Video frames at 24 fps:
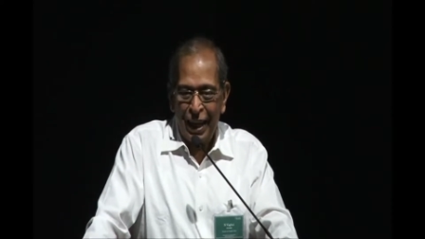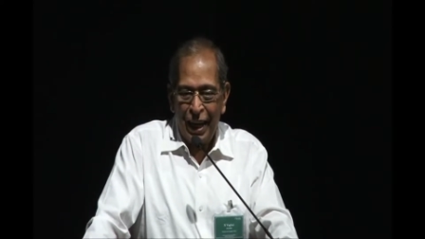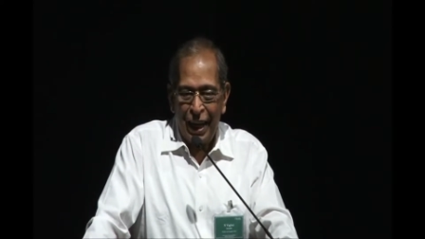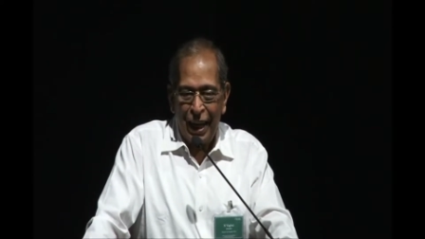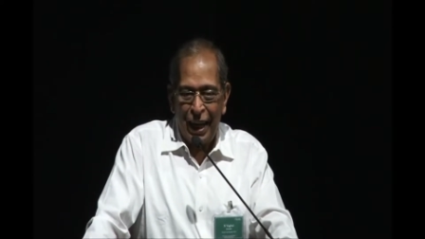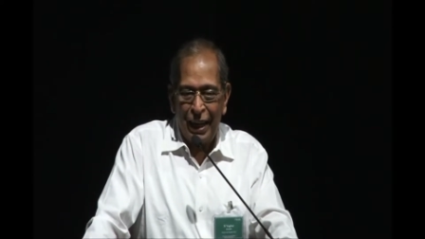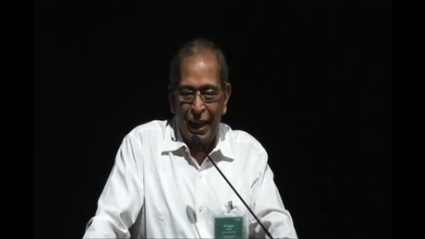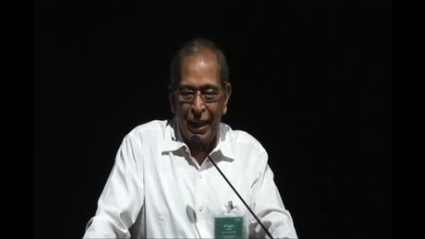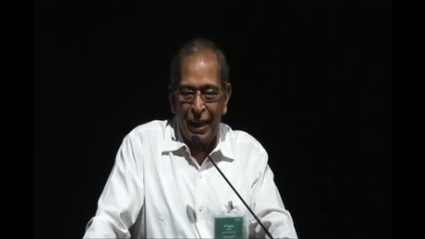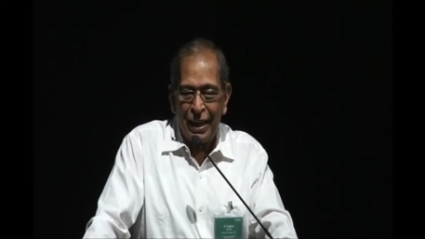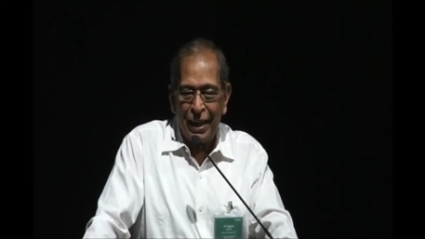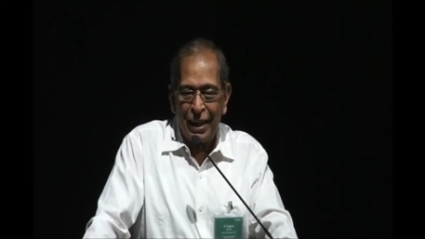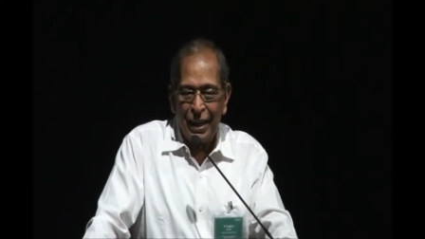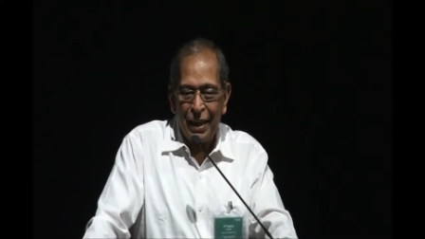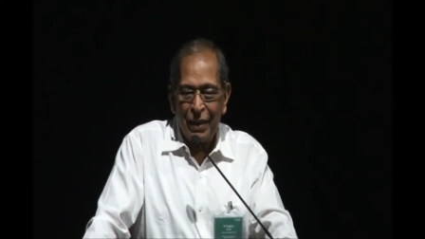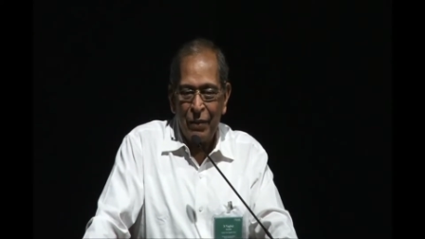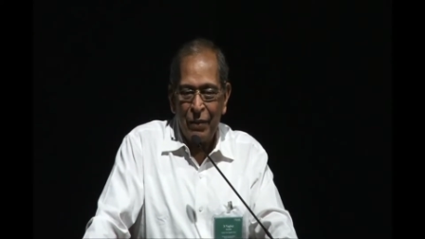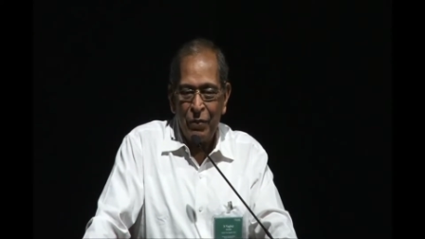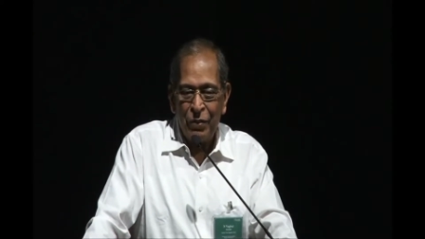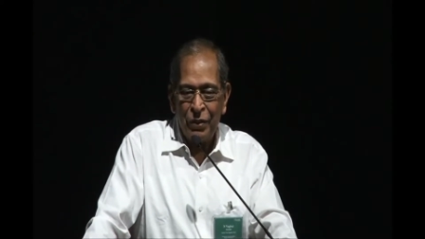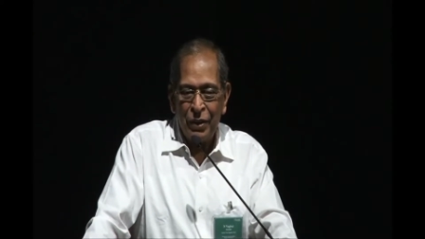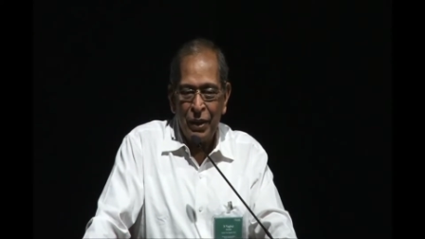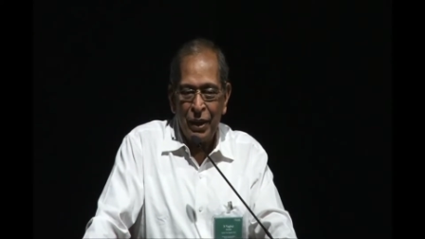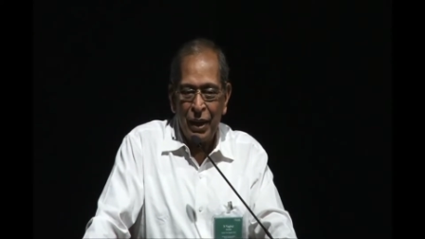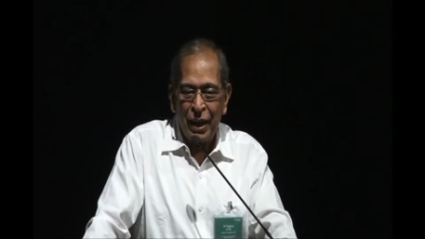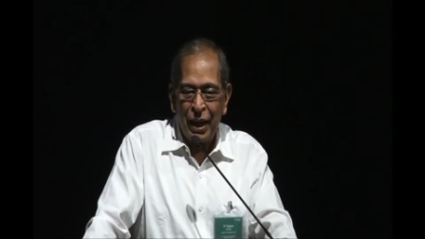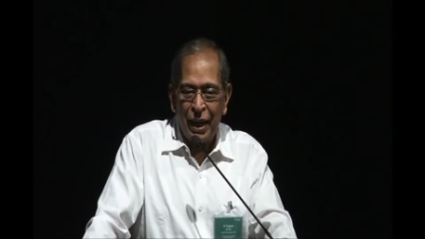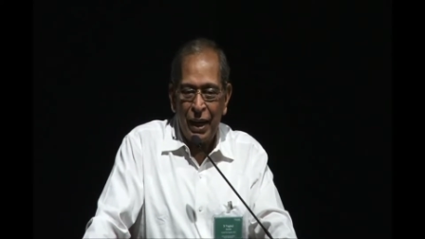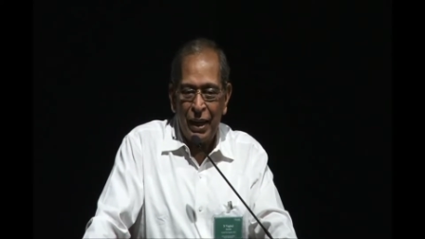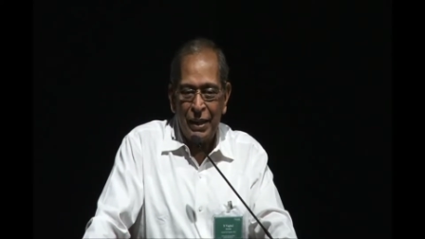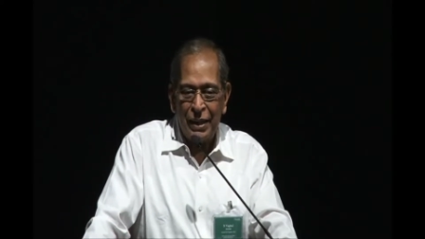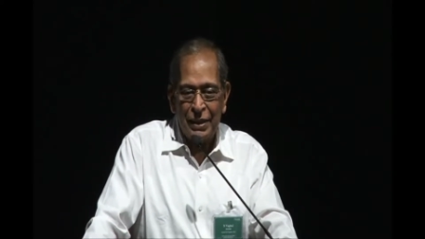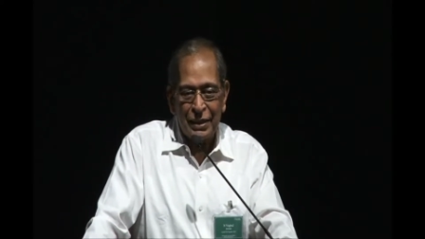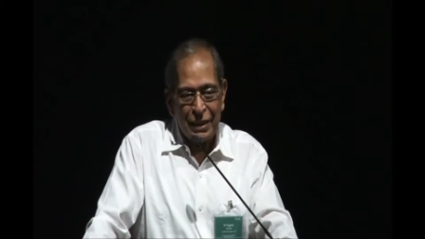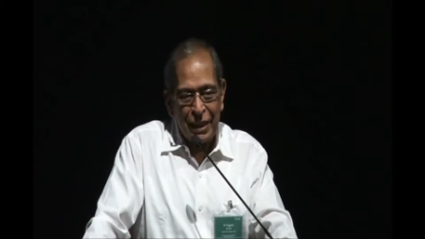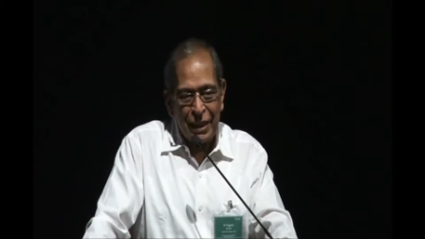and um, he
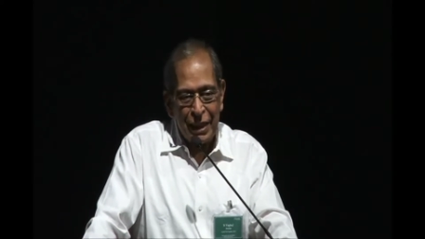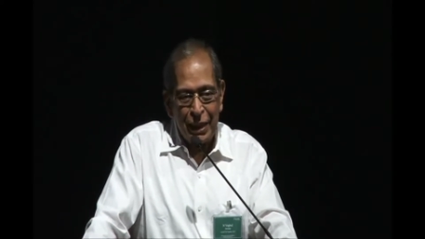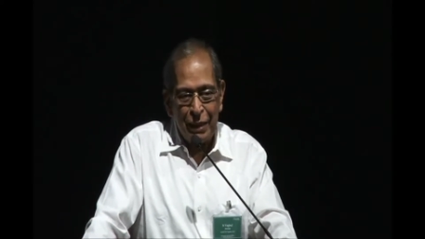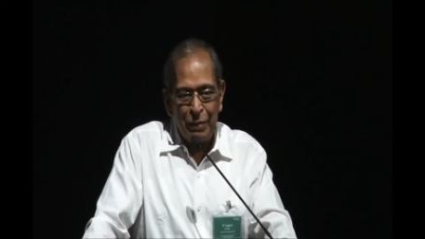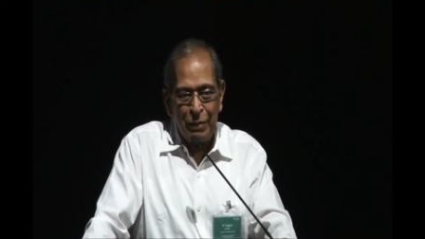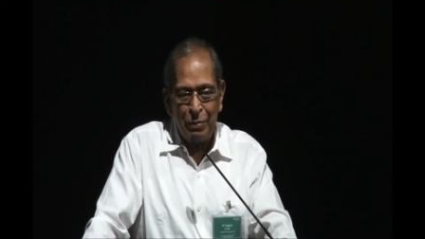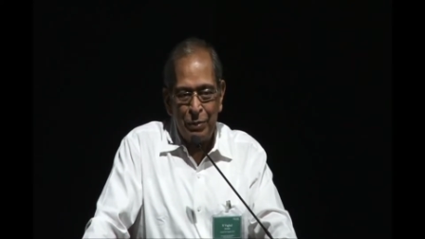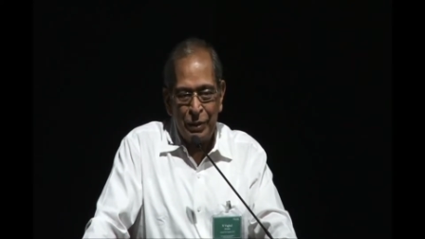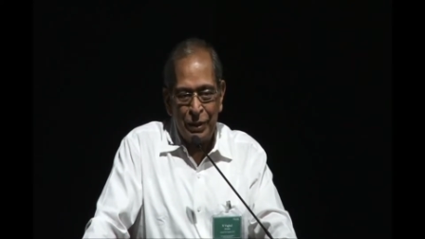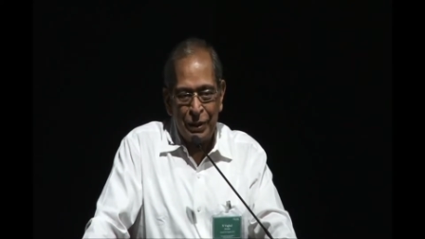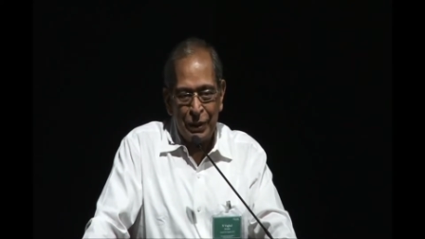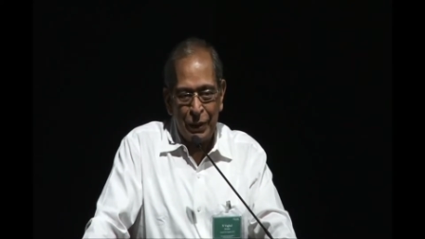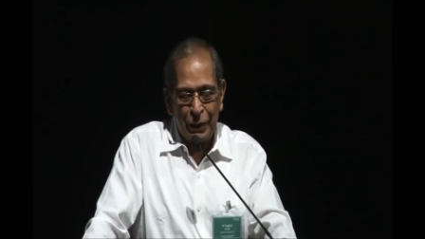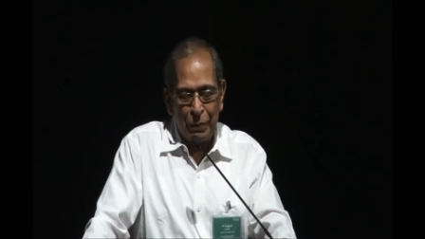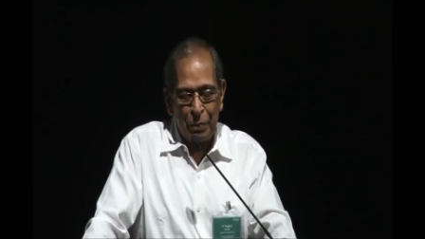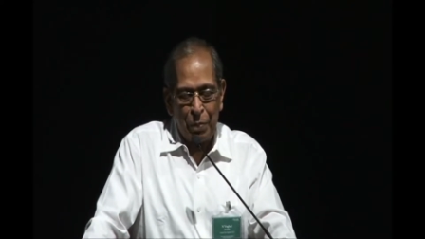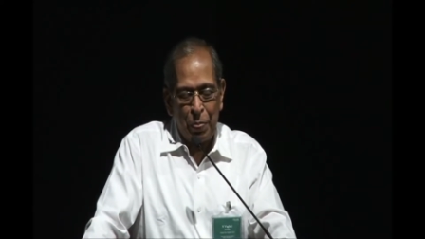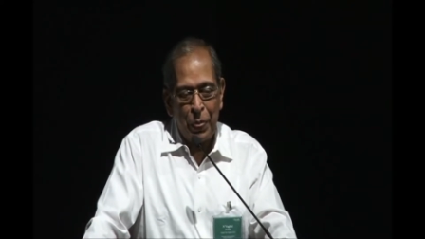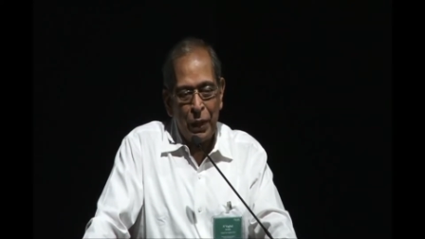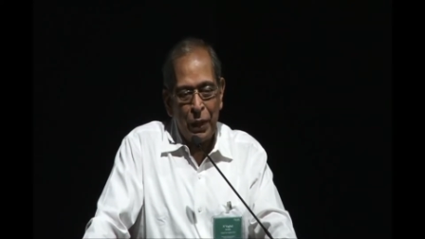had his dreams.